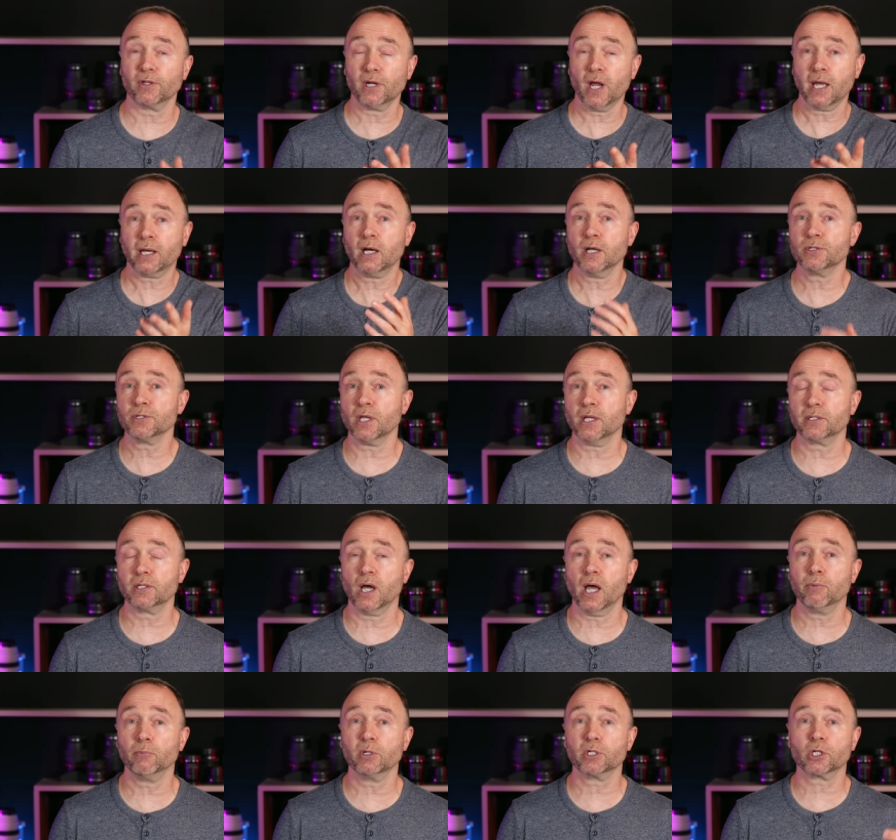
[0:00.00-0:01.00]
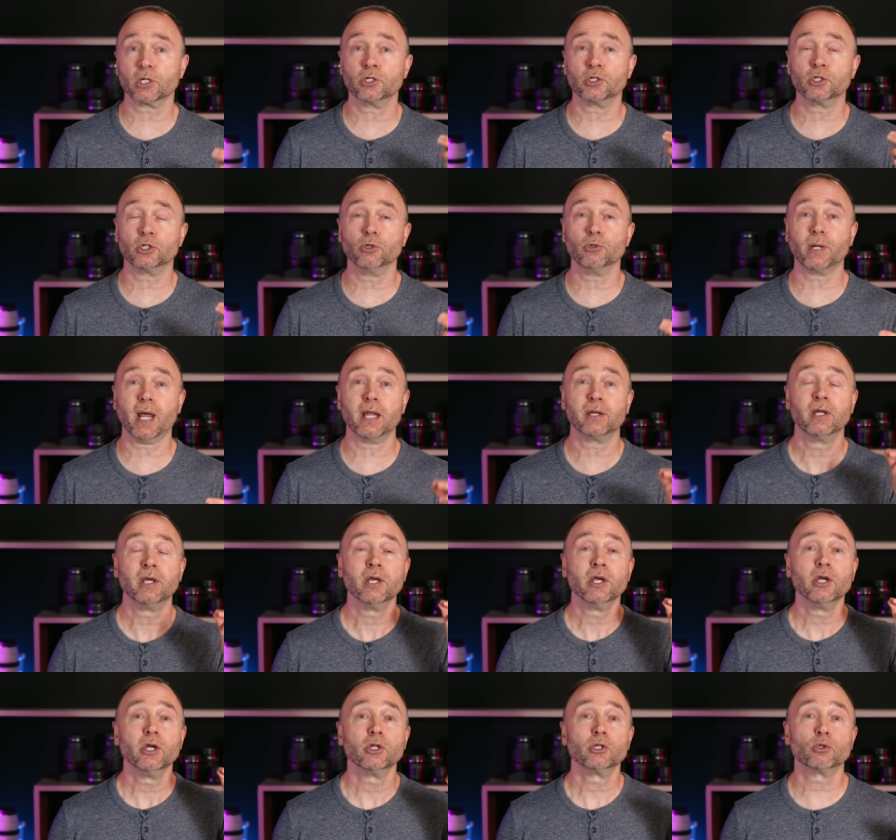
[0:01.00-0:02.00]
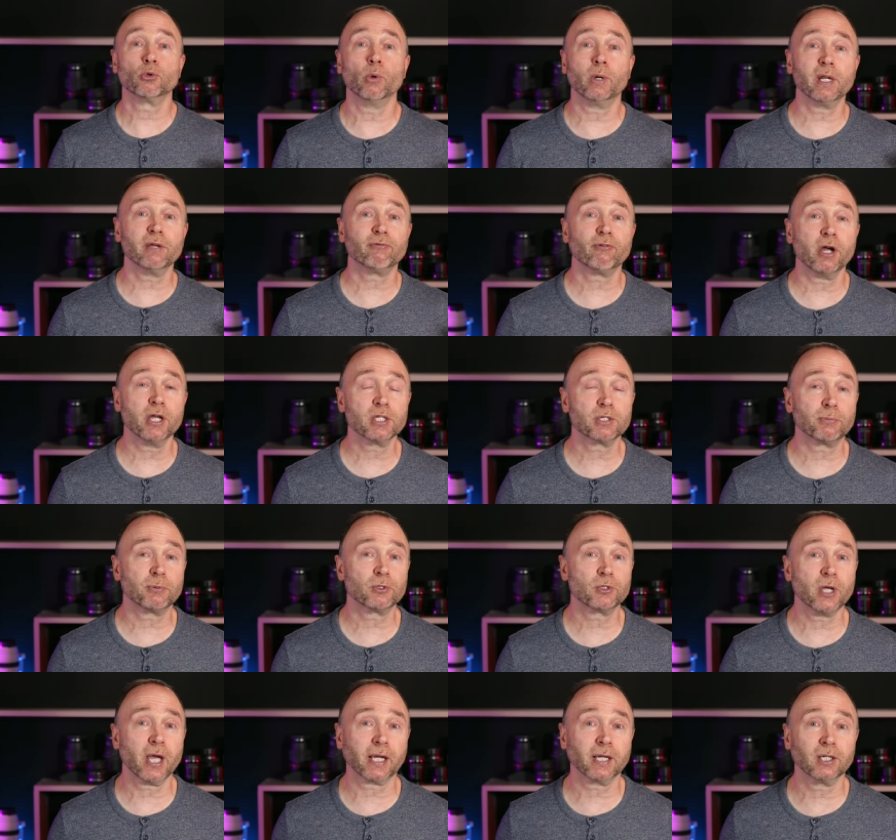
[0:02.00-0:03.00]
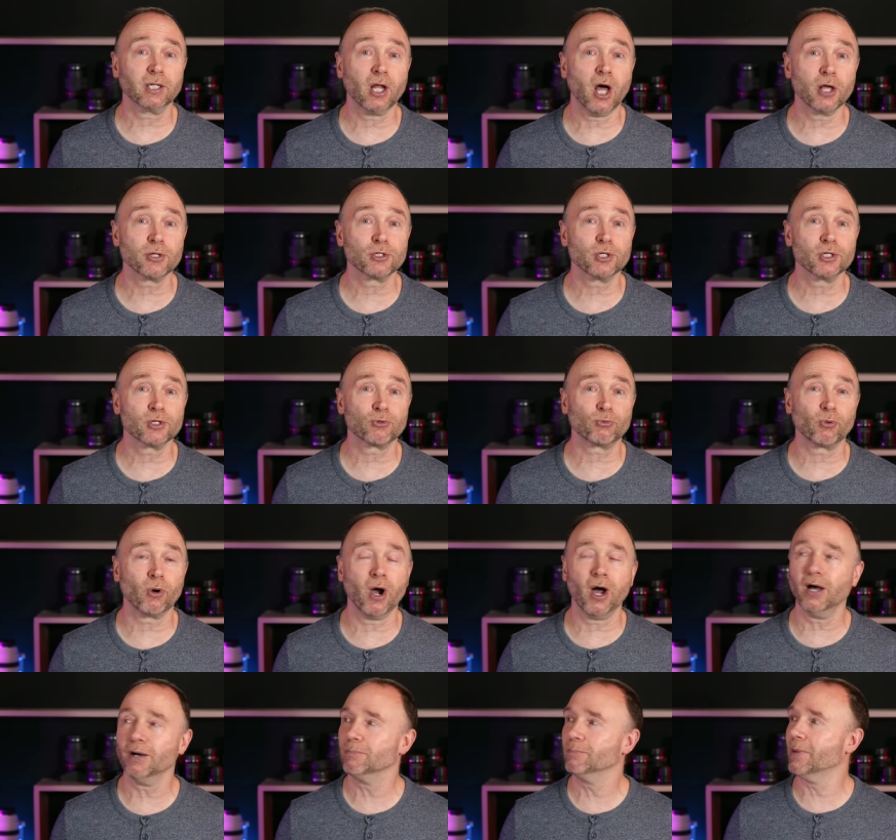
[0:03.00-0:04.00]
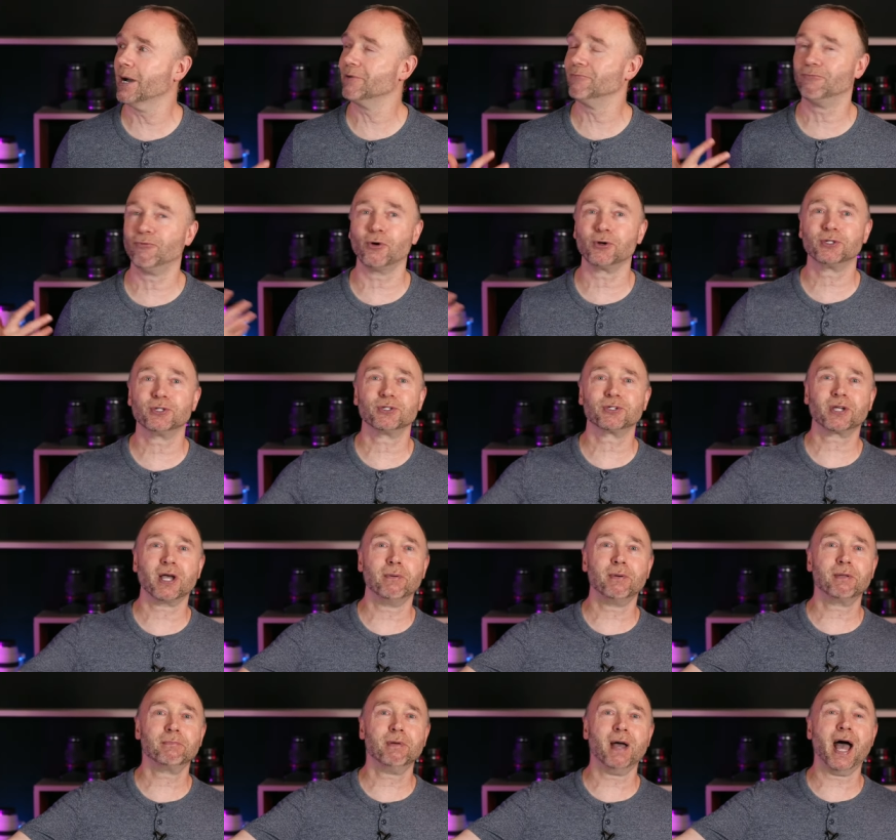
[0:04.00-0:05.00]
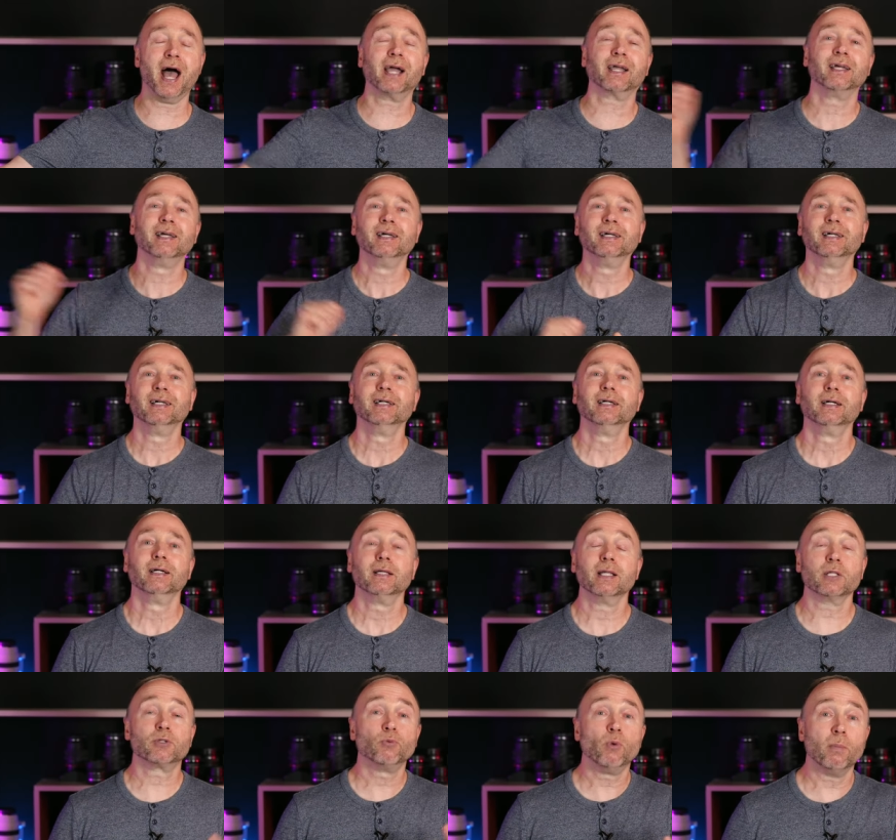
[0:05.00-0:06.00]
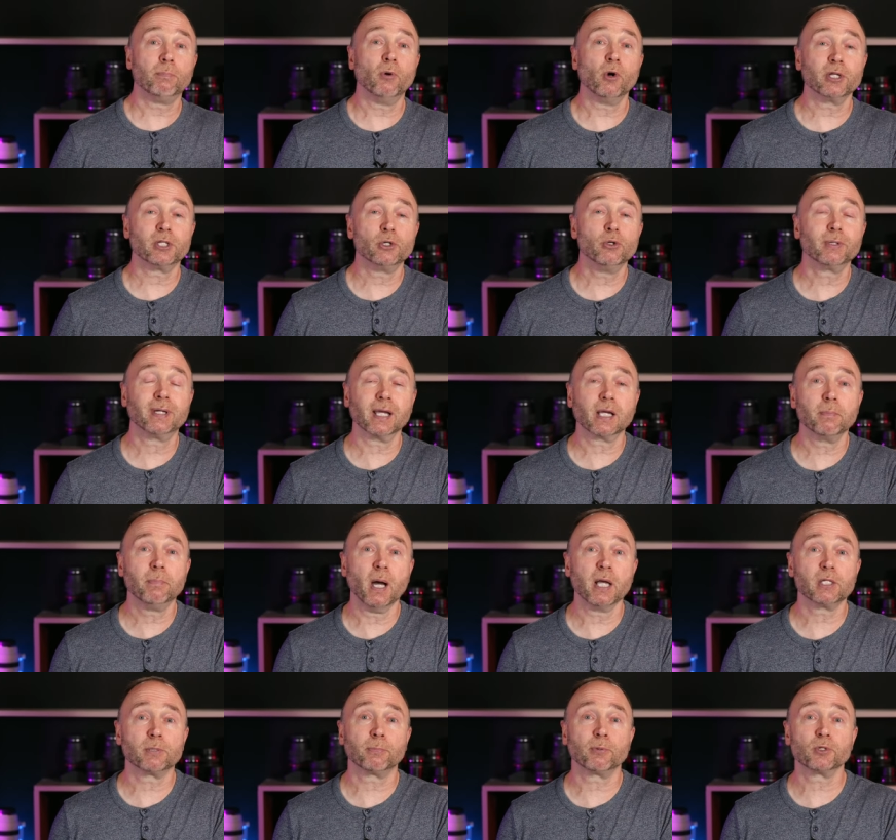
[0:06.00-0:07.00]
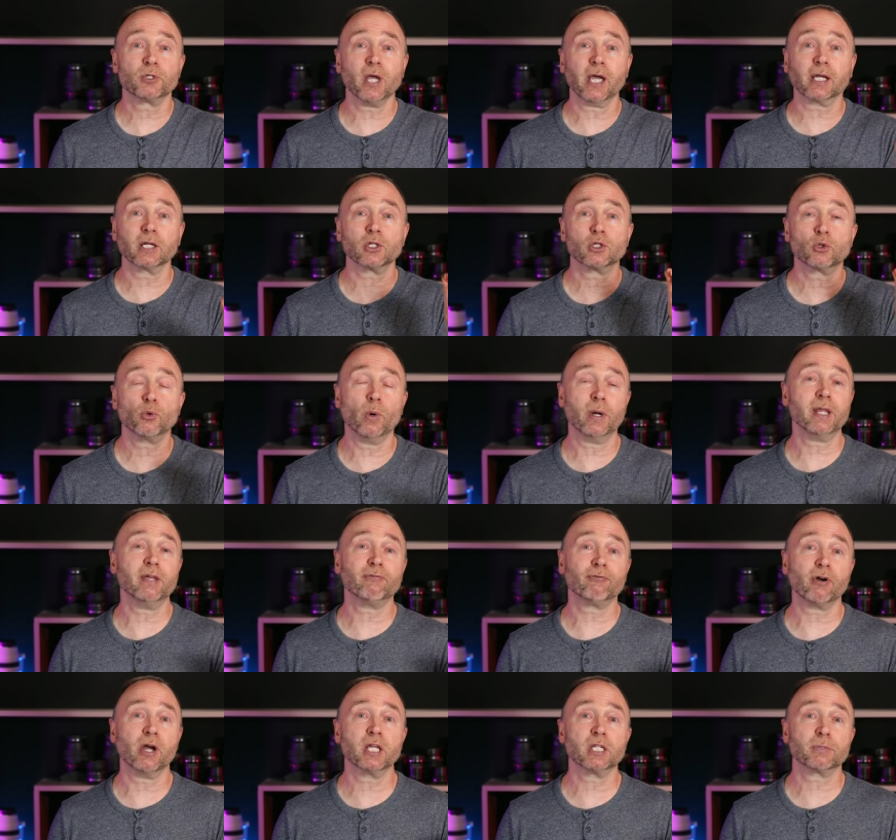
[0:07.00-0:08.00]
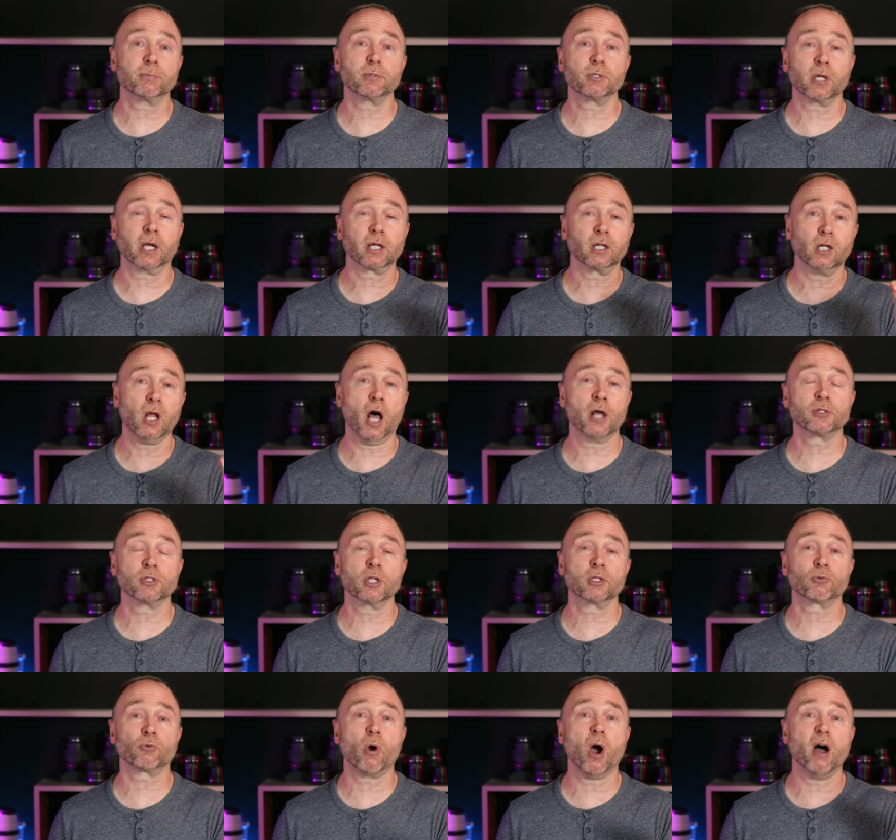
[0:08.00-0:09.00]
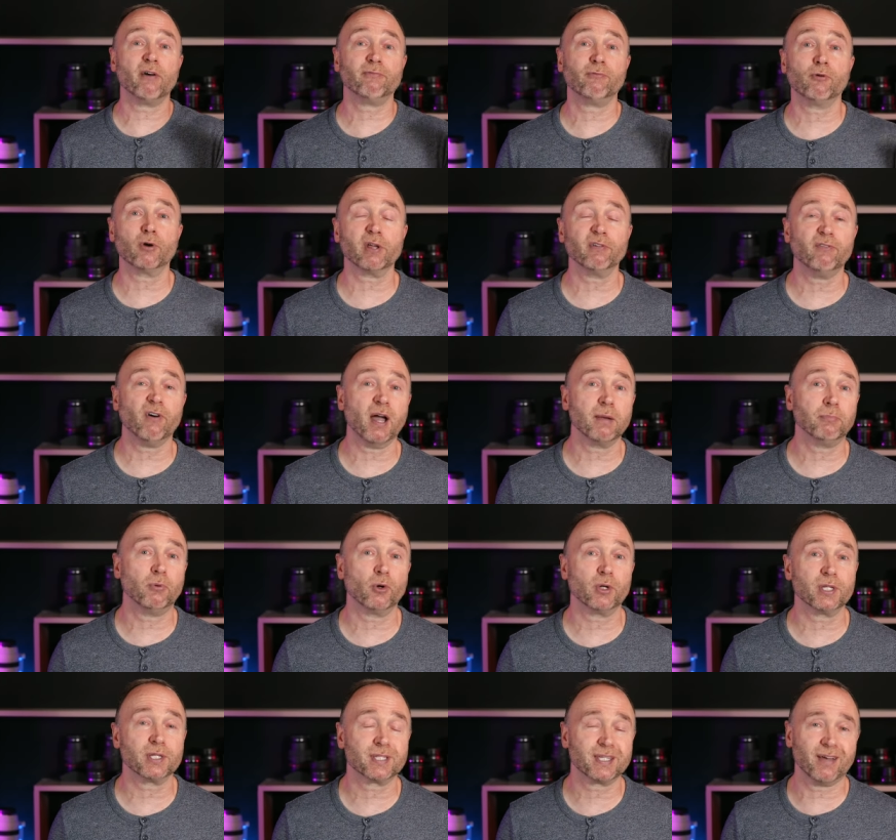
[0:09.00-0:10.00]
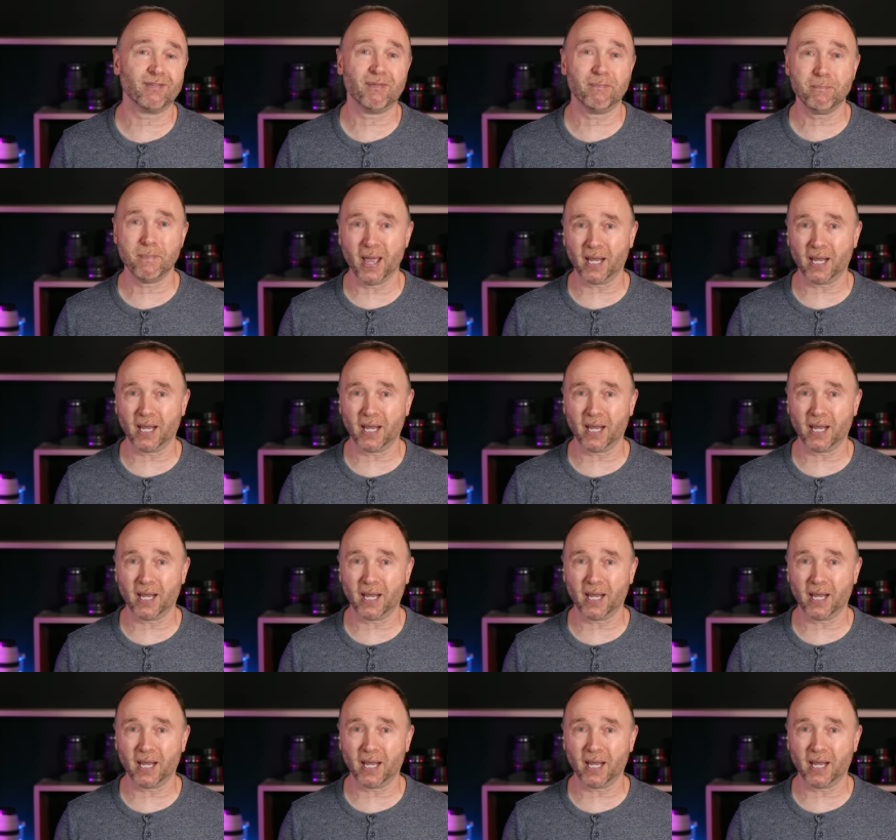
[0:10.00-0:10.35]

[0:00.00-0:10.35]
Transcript: The Nikon Z nine, which can shoot at twenty frames per second lossless RAW, my voice is coming back, that's one point two gigabytes per second, twenty frames per second lossless RAW at forty-five point seven